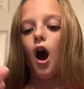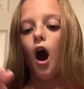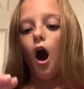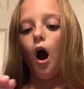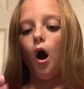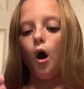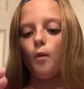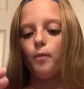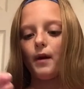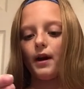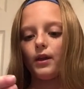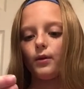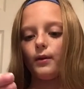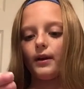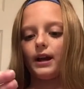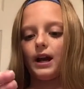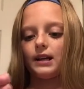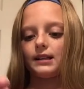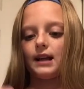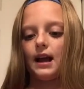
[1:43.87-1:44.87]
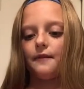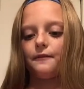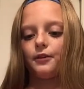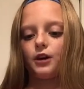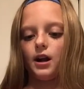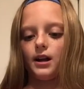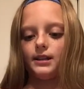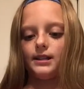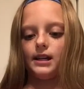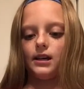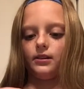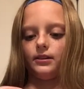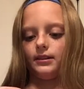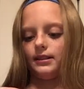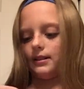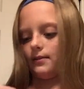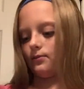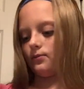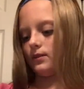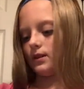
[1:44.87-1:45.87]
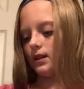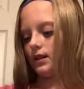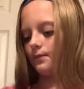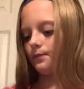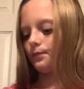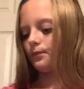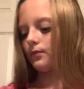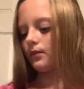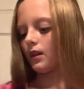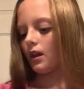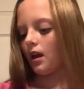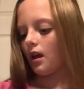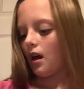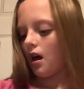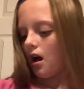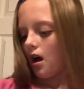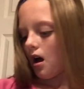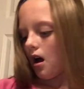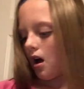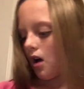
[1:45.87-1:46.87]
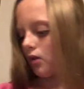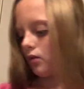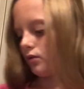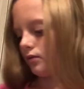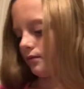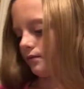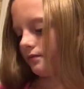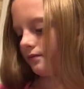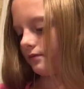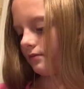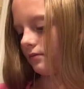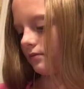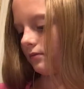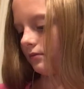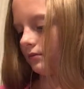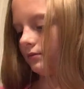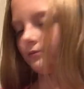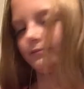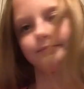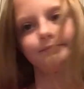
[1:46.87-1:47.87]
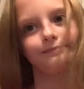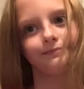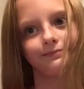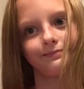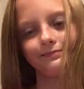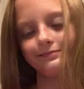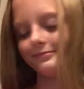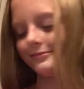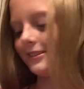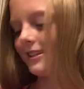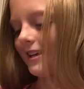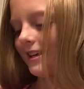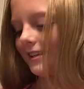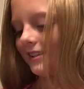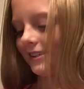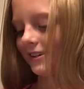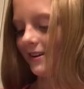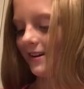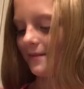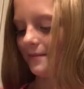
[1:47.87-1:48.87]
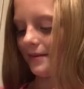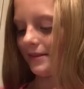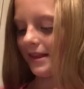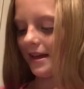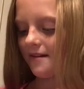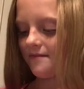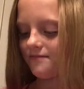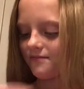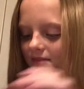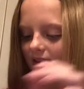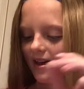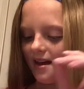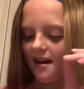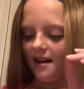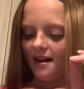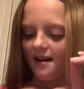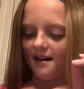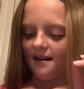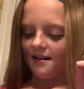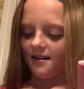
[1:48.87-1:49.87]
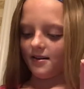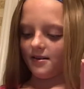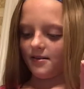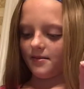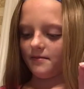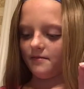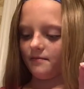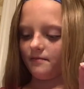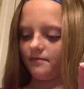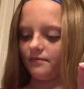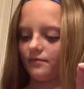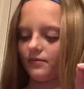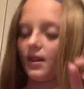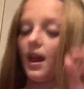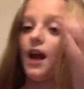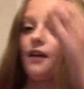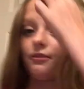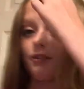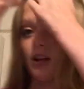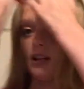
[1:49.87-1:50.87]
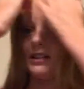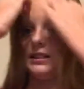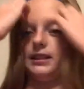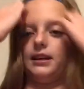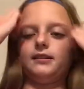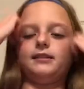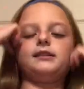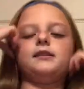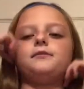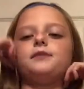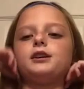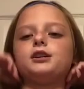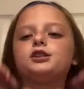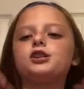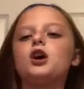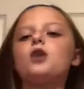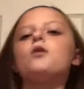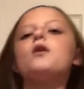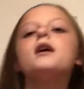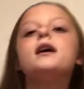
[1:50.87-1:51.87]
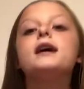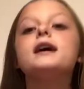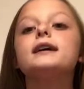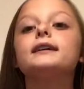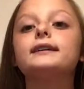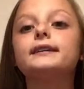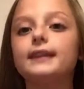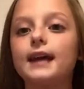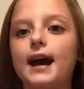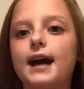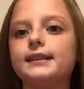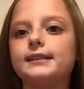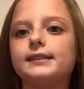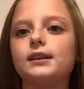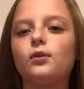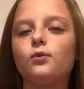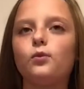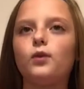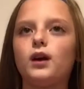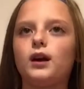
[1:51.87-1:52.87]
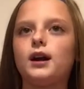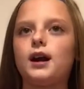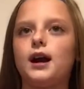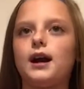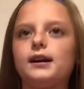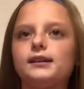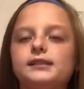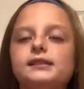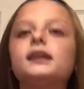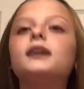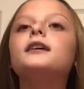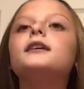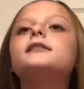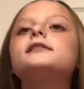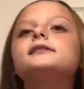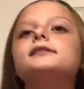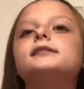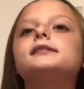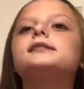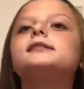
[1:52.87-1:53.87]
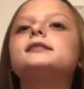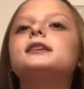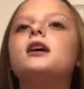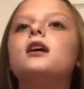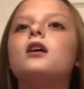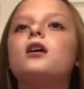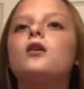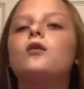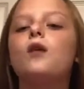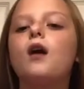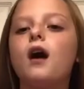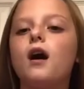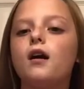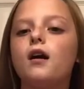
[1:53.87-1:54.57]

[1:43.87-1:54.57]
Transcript: Oh, by the way, guys, I forgot to tell you something. Oh, sorry about that. I forgot to tell you something. So, guess what, guys? So,